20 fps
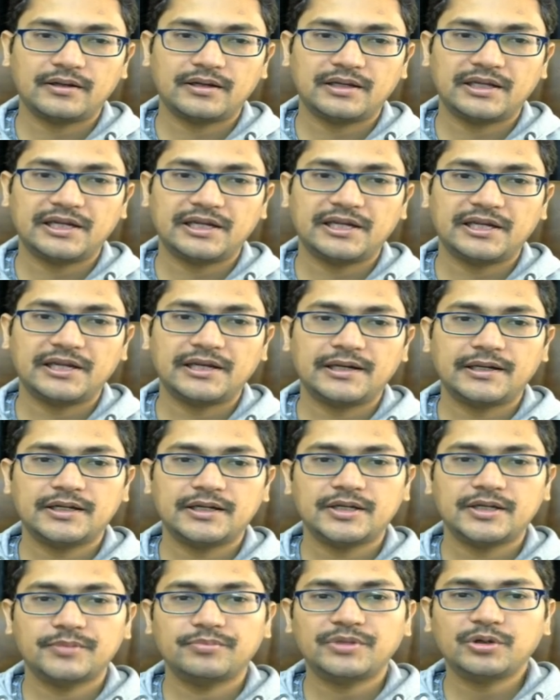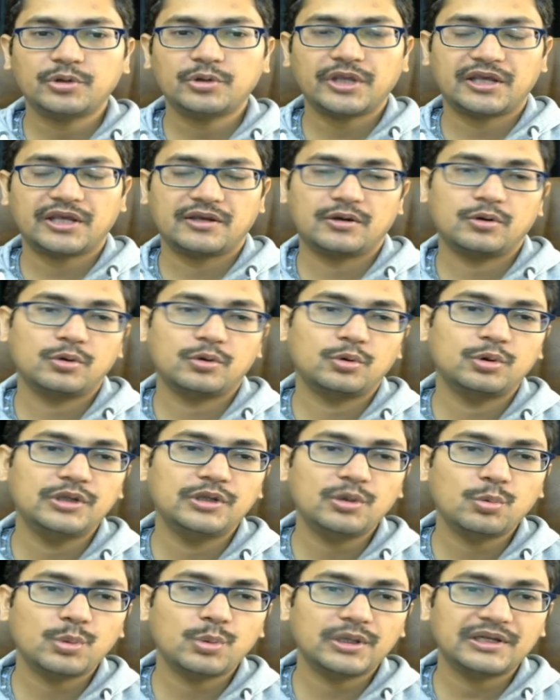And but okay,
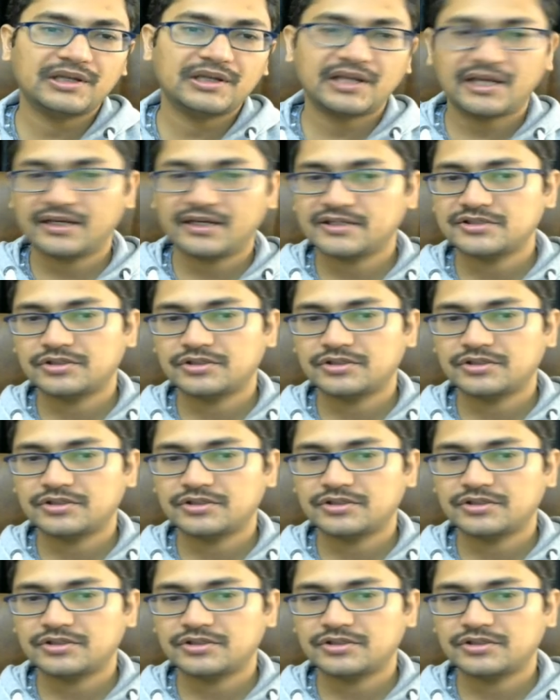only one knight